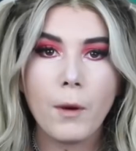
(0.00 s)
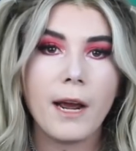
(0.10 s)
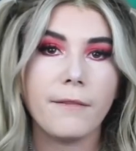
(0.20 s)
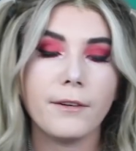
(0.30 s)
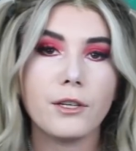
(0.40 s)
When
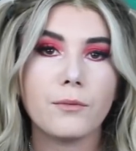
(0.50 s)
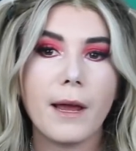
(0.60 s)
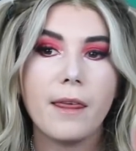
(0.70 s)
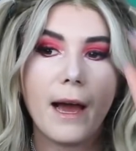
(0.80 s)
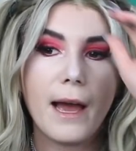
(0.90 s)
I first
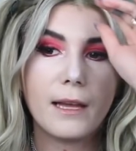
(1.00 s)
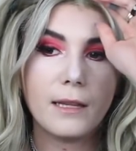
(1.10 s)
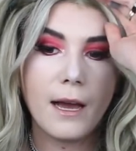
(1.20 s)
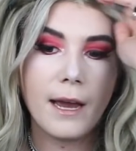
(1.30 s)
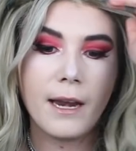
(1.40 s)
read that
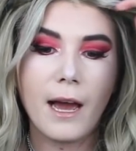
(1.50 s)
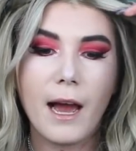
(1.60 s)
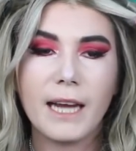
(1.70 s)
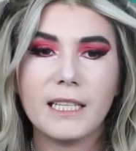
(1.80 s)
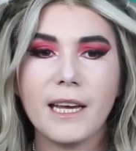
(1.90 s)
headline,
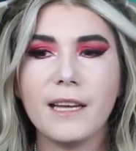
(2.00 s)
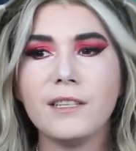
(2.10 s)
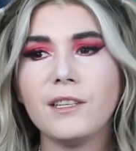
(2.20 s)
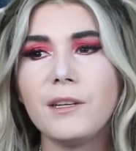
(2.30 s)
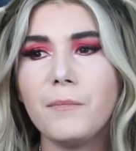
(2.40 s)
I
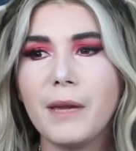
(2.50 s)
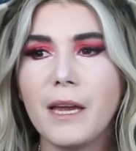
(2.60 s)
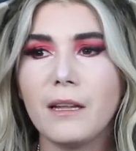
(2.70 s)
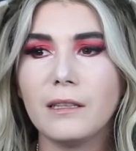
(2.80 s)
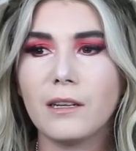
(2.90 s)
tend to
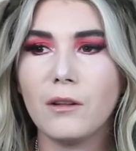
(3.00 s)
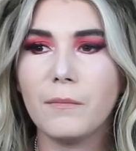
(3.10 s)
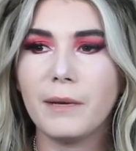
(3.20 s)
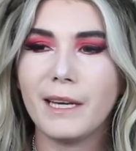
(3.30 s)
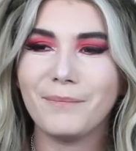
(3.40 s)
be a little
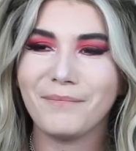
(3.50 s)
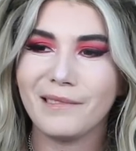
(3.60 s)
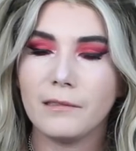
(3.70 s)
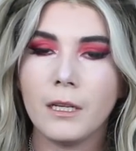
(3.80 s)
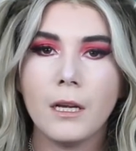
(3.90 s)

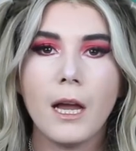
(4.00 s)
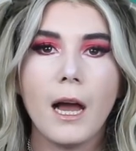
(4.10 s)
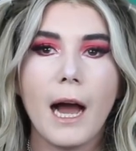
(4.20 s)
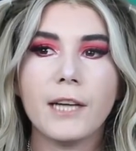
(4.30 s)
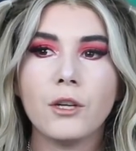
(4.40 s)
bit
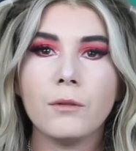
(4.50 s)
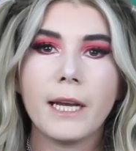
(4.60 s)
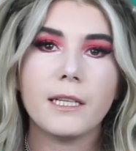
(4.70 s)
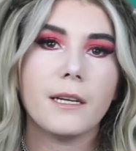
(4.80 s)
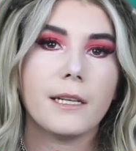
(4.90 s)
I don't
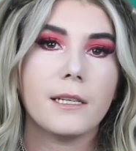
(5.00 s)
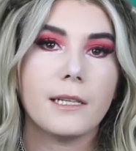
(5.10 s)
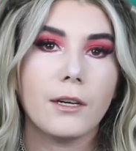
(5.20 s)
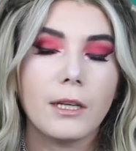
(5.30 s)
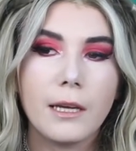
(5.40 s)
like to
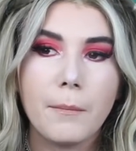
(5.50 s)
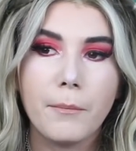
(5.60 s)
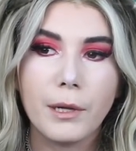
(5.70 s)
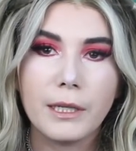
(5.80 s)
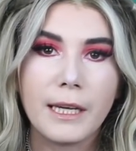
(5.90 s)
necessarily
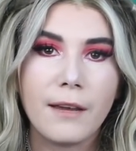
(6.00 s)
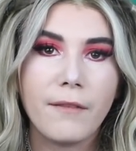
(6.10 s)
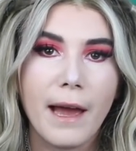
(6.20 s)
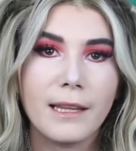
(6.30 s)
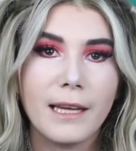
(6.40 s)

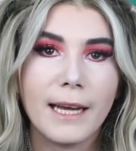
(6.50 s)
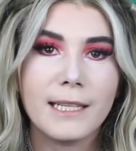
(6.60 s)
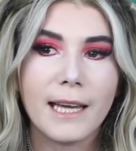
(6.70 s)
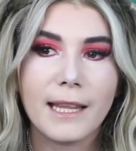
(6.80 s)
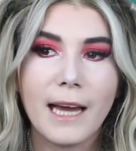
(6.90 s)
believe
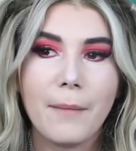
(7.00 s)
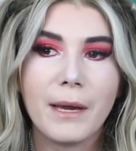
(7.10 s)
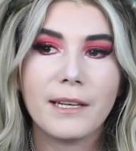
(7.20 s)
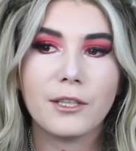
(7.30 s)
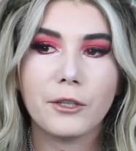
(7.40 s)
headlines like that
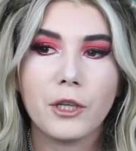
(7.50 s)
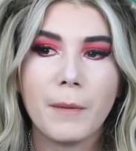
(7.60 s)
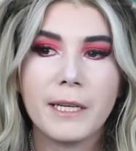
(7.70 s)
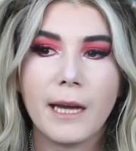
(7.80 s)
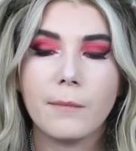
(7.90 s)
because there's so
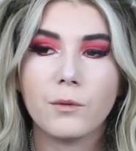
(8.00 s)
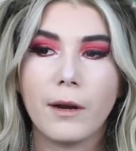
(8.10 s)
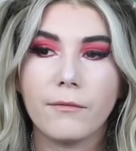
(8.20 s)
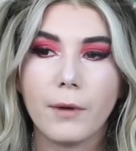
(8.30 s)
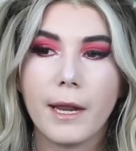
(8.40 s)
many times
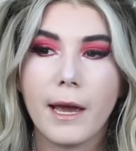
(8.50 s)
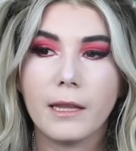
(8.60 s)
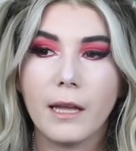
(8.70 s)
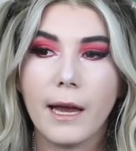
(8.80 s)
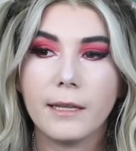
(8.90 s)
where I've read
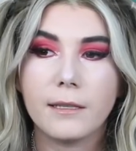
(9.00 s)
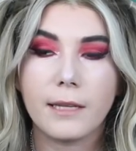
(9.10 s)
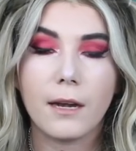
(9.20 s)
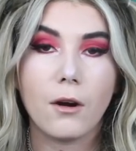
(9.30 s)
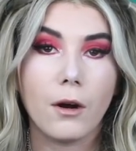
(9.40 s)
headlines
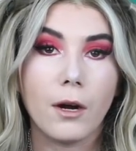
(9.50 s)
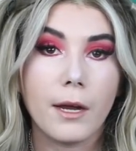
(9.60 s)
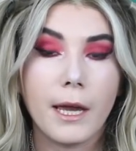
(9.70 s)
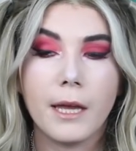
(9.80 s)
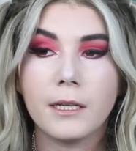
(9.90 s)
that are
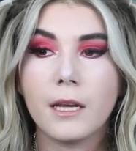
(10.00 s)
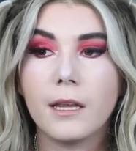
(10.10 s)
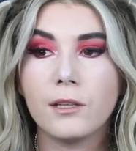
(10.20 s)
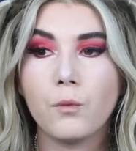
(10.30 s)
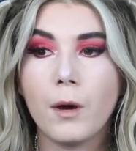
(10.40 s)
akin to
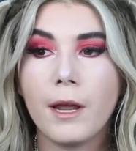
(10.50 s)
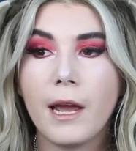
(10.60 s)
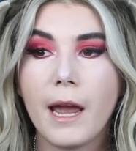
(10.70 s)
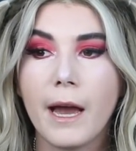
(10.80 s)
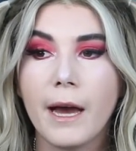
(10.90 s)
this one
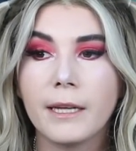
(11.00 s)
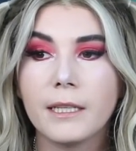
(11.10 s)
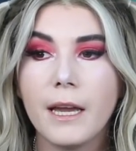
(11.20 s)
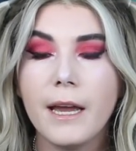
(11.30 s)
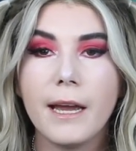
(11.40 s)

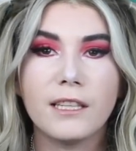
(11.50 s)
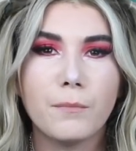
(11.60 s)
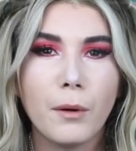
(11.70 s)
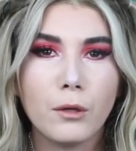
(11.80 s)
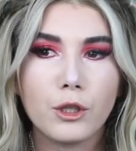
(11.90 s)
and it's
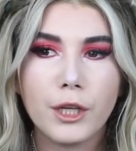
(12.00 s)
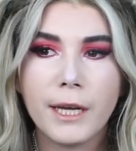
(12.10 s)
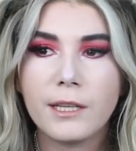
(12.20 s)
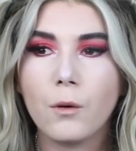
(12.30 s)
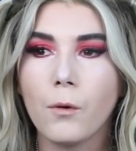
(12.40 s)

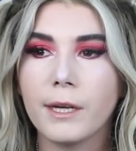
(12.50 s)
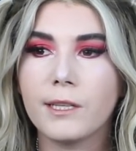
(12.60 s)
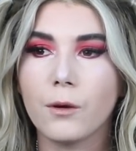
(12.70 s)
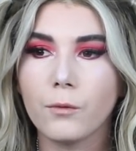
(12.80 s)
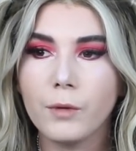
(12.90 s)
bullshit or
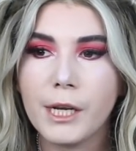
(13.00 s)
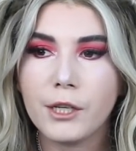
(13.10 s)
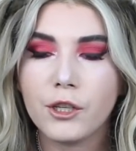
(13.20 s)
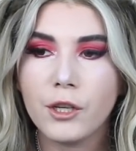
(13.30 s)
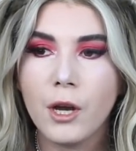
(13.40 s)
it's a
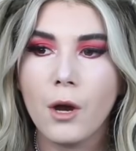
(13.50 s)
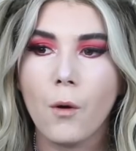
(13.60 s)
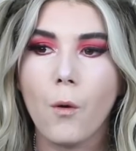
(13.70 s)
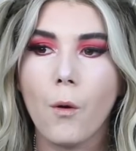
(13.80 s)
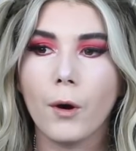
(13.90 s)
reach
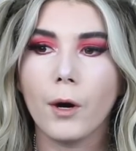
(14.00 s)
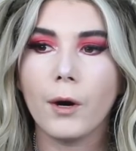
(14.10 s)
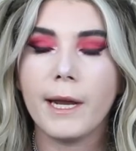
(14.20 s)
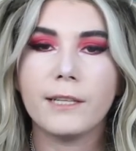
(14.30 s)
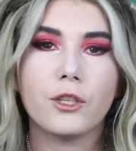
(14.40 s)

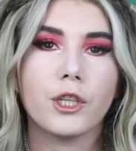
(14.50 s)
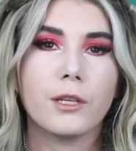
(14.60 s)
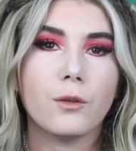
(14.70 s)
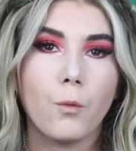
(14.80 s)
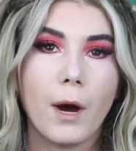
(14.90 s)
or it's
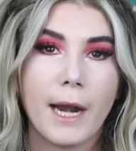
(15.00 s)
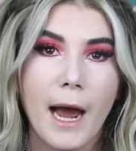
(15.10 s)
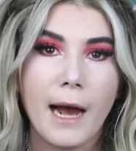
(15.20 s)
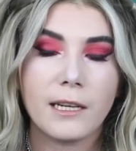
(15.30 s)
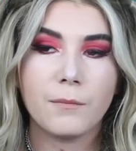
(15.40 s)
just one
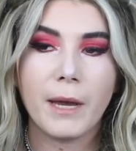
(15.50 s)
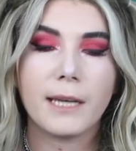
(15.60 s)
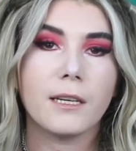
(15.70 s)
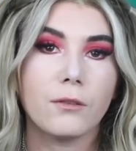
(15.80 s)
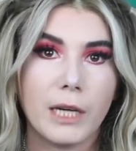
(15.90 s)

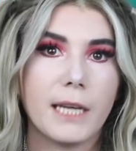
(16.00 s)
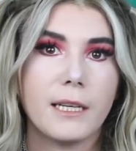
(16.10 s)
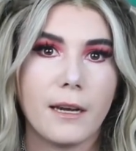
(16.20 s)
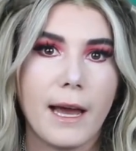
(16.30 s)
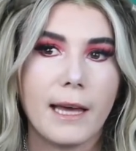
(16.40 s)
aspect and
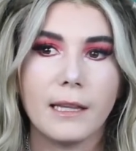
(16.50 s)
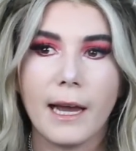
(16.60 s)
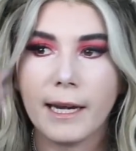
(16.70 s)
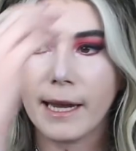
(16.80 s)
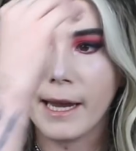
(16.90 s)
granted a headline